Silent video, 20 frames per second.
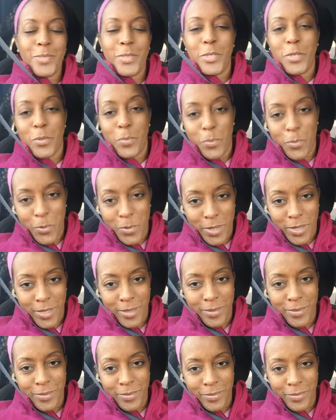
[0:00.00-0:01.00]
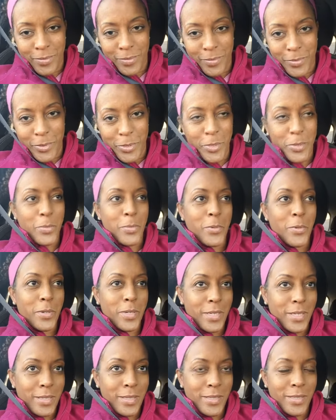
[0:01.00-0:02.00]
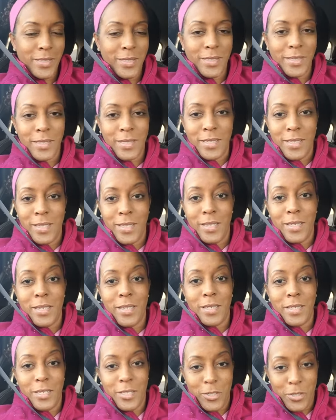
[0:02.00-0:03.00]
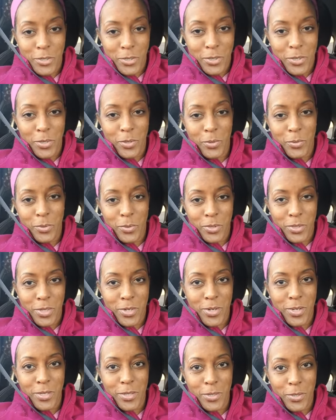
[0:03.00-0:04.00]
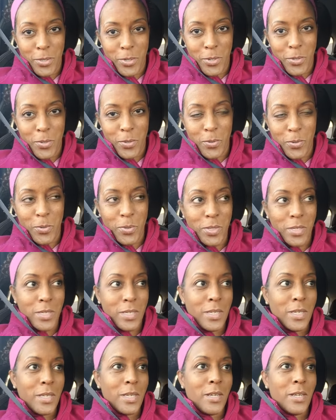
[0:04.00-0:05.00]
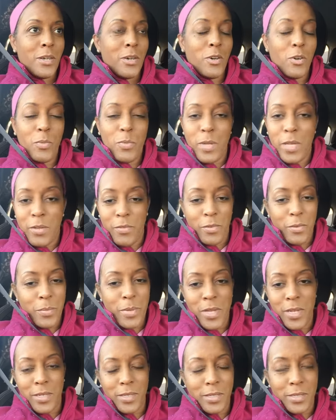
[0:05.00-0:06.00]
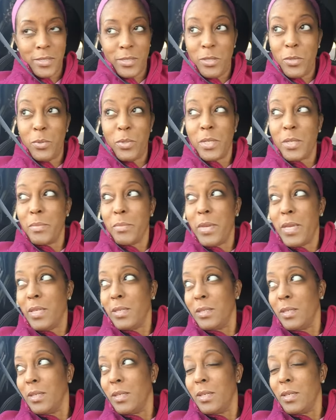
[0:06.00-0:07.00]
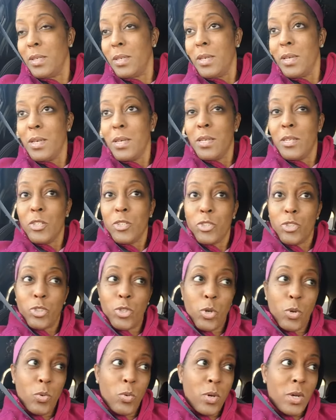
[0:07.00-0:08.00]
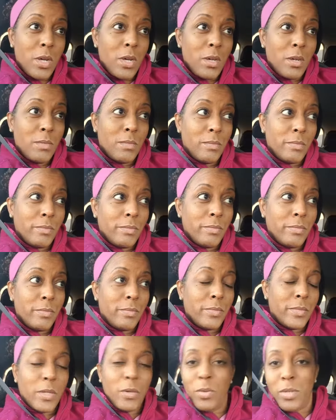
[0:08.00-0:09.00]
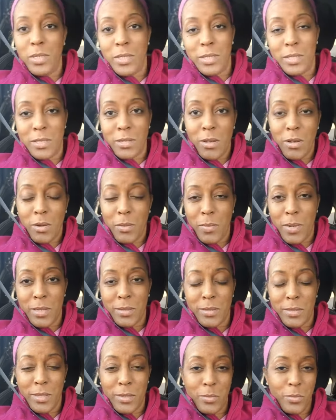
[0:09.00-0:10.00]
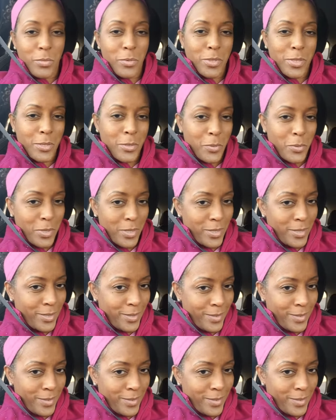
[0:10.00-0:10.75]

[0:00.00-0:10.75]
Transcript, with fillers: Good morning. Good morning. It is your coach, Carla Nicole. Hope everybody is doing amazing. So, um, I wanted to talk about something really quick.